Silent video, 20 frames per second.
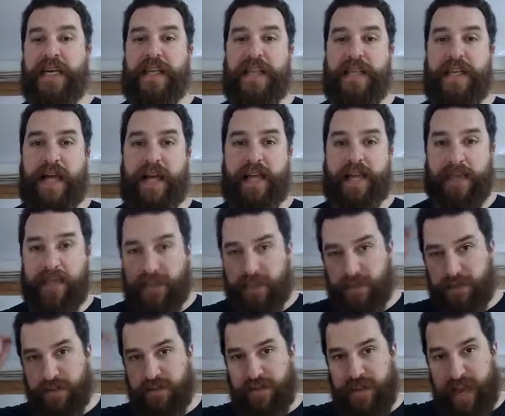that,
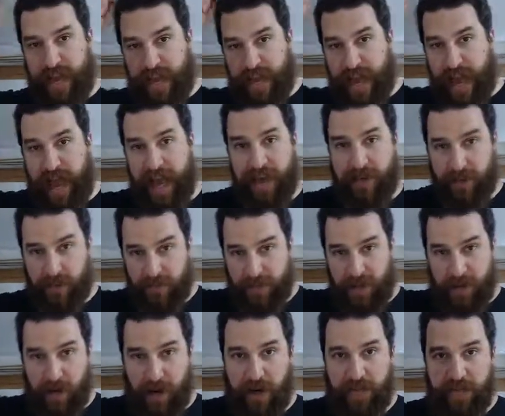if I had a hat, it would be
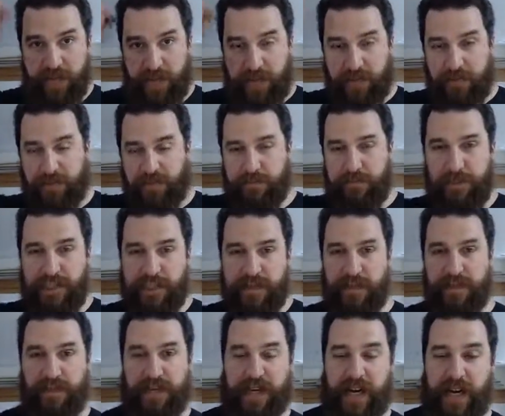off to Mr.
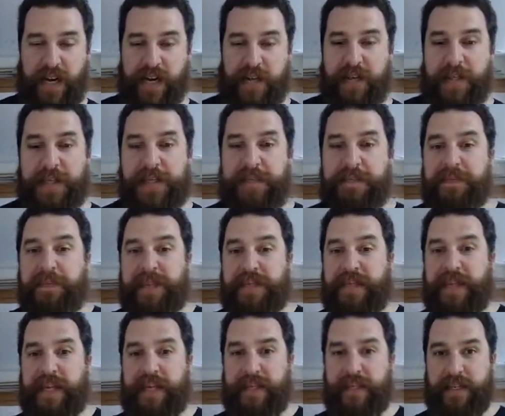of Akkad,
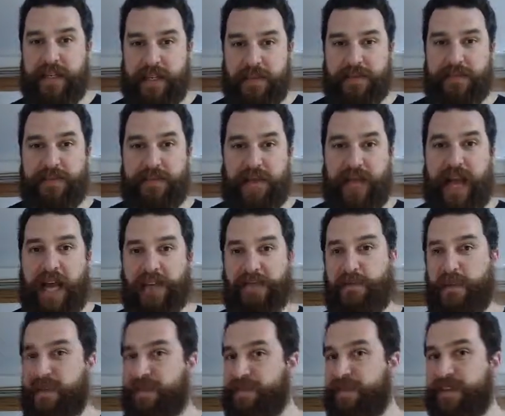that, as
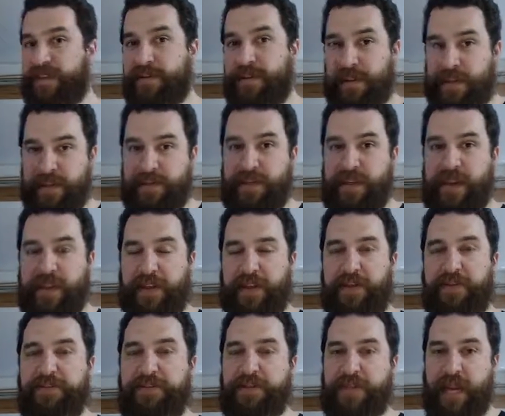one vertebrate to
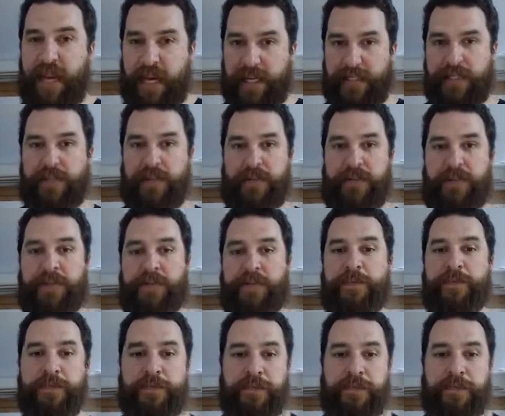another, I salute you.